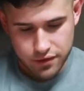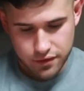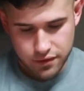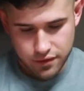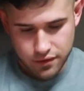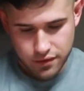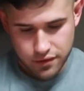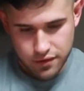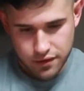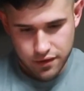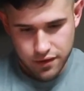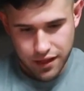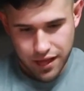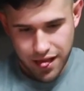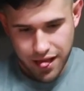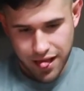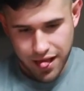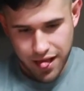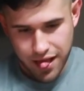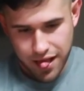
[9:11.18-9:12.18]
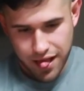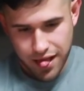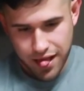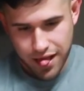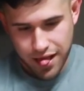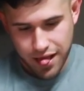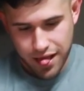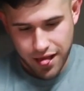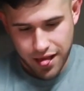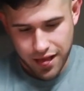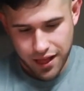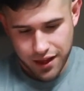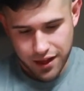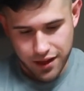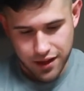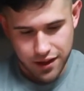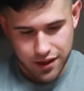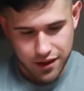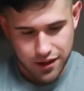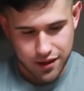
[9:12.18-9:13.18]

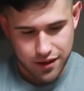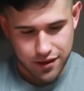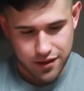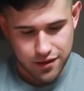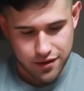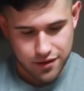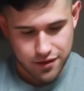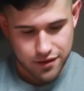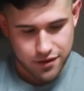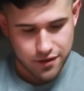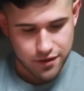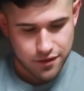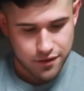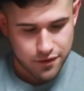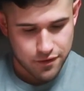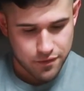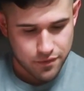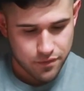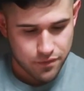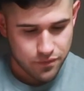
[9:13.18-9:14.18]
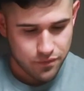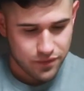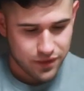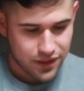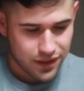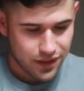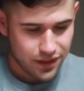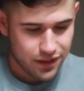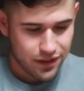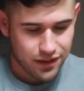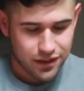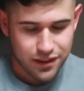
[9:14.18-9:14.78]
[no speech]